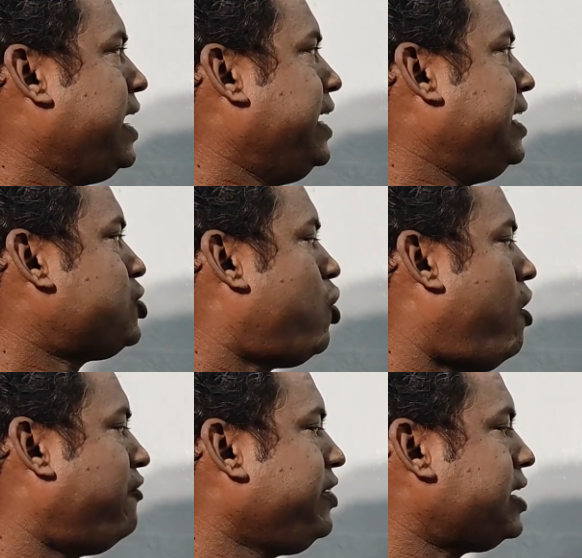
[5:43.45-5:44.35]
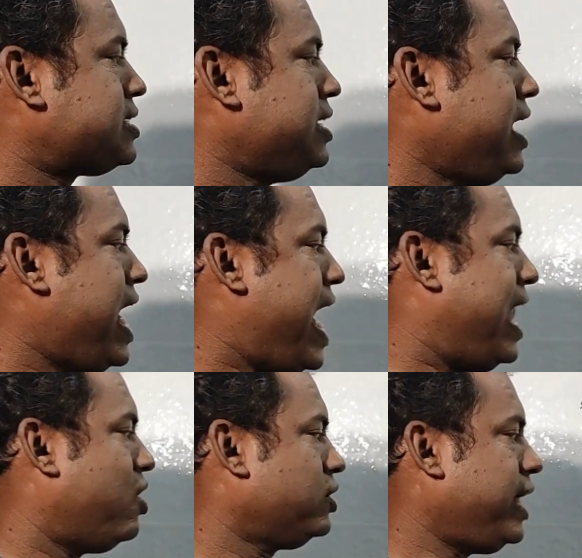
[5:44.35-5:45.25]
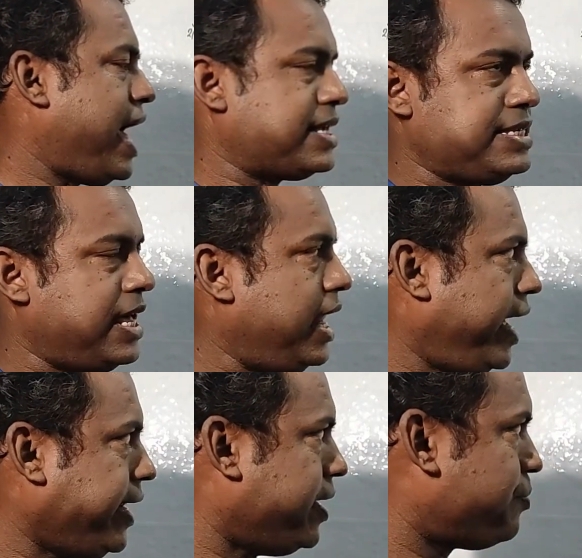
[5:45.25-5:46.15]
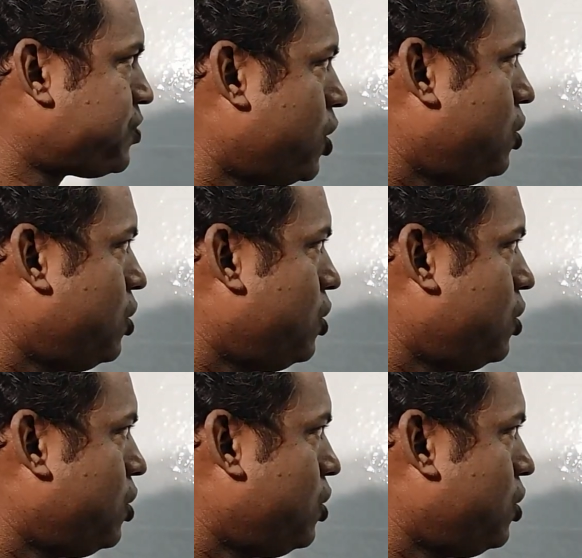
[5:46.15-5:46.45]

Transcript: it is obviously along the axial line.